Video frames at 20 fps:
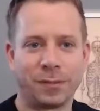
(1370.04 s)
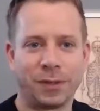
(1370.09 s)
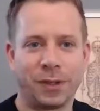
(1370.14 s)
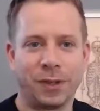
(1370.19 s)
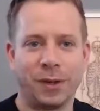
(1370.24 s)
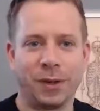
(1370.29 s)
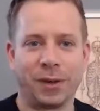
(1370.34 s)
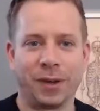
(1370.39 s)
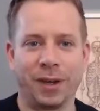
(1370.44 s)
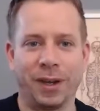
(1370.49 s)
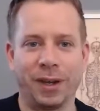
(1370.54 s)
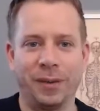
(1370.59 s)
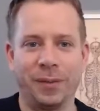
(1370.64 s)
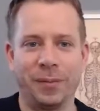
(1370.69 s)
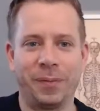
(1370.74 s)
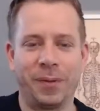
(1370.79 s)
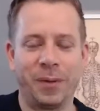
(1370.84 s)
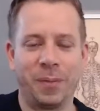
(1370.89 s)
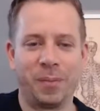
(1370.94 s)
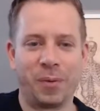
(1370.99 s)
Okay,
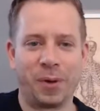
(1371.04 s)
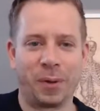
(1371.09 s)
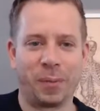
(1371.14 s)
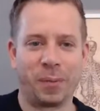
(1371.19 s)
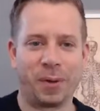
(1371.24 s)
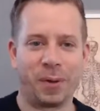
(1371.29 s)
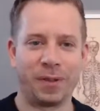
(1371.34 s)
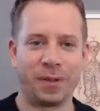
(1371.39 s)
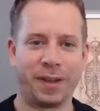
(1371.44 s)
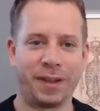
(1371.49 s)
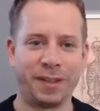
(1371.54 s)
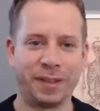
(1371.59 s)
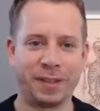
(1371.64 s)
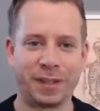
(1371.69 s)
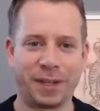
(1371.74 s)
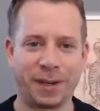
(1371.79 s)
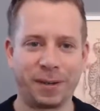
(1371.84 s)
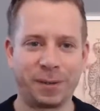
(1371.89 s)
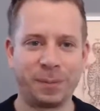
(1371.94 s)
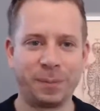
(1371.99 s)
and then bring both hands
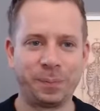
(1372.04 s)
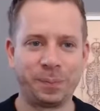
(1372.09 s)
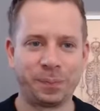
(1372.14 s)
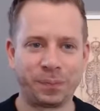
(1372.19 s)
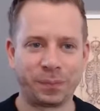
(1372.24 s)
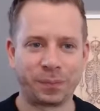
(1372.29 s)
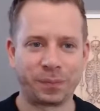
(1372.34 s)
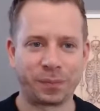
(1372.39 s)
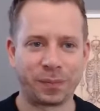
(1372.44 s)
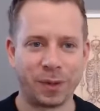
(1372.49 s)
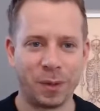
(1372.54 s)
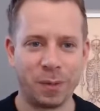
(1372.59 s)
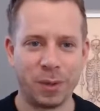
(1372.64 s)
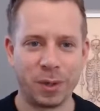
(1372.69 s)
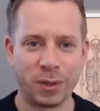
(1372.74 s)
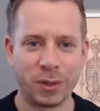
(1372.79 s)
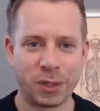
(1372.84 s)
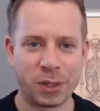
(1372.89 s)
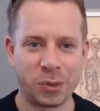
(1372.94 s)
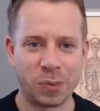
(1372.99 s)
out. And
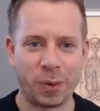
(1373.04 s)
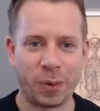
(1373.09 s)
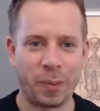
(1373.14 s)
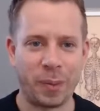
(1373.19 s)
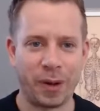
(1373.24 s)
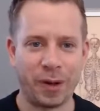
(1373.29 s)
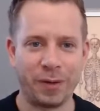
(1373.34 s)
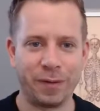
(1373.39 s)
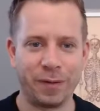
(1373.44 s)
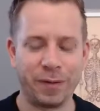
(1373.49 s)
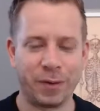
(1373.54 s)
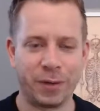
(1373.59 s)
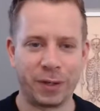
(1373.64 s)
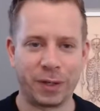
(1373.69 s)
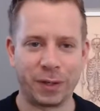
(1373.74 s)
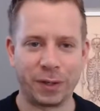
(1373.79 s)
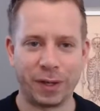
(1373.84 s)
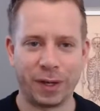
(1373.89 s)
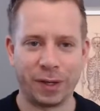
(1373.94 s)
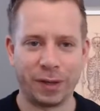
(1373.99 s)
we'll just swap over and
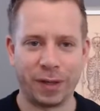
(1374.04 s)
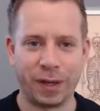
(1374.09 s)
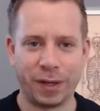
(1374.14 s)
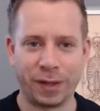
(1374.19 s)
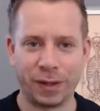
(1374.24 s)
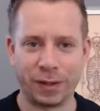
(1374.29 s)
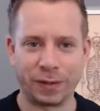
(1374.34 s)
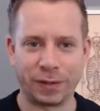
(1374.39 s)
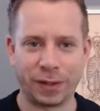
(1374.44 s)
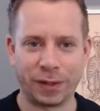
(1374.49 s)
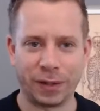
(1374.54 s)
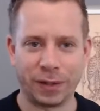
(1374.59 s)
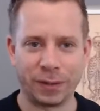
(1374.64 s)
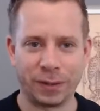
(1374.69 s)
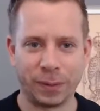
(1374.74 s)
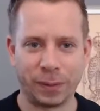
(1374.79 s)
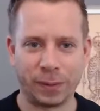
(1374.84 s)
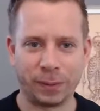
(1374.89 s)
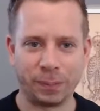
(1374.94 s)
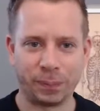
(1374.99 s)
do that on the other side
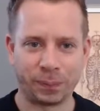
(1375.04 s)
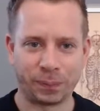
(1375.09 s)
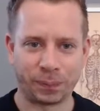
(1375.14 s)
as well.